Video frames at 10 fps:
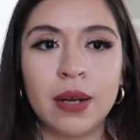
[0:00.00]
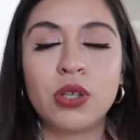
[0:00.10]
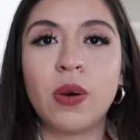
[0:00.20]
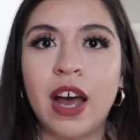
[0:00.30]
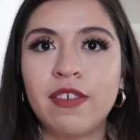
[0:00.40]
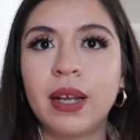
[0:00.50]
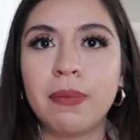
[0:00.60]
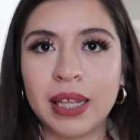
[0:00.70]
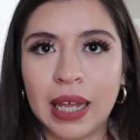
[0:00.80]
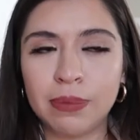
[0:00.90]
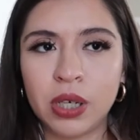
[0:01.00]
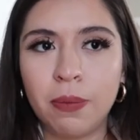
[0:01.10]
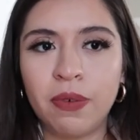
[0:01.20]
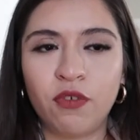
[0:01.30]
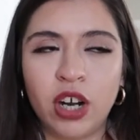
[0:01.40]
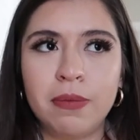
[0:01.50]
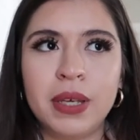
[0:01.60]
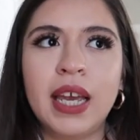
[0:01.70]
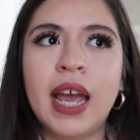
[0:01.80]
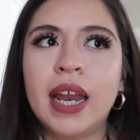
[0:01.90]
So I have like my laptop in front of
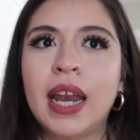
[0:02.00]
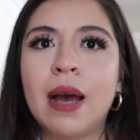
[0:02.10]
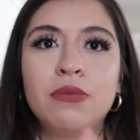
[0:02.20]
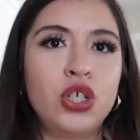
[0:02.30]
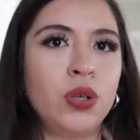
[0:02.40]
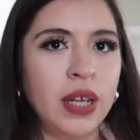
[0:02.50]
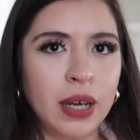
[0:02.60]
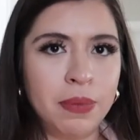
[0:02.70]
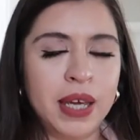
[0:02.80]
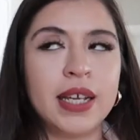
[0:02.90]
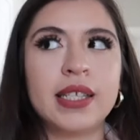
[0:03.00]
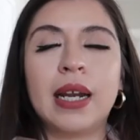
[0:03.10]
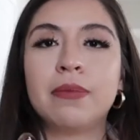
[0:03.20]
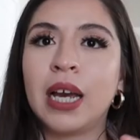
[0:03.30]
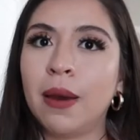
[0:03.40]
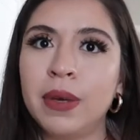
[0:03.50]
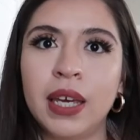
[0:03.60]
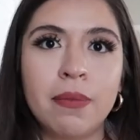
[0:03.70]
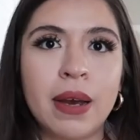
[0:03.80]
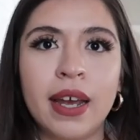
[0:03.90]
me and I'm shooting a piece and I'm
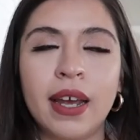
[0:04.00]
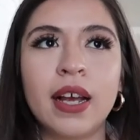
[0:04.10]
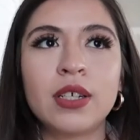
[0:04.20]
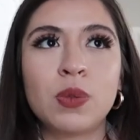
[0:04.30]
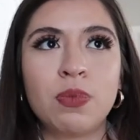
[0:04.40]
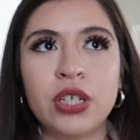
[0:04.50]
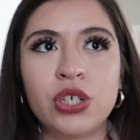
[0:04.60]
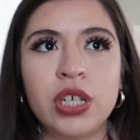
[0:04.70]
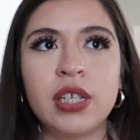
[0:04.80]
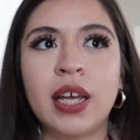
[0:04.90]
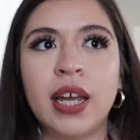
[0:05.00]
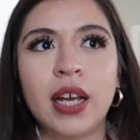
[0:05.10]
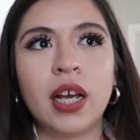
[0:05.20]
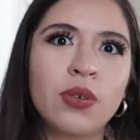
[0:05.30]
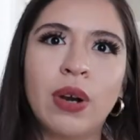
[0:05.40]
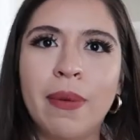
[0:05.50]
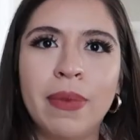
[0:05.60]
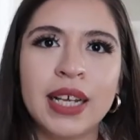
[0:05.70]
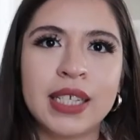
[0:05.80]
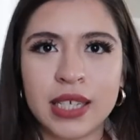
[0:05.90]
typing in my spreadsheet like
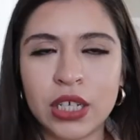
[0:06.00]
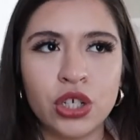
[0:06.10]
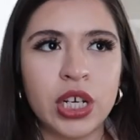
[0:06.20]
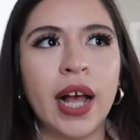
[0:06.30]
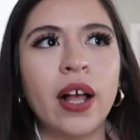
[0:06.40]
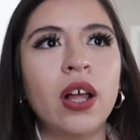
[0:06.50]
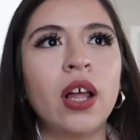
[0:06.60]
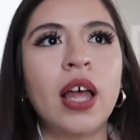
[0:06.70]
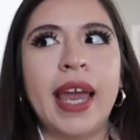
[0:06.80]
ceramic seashell,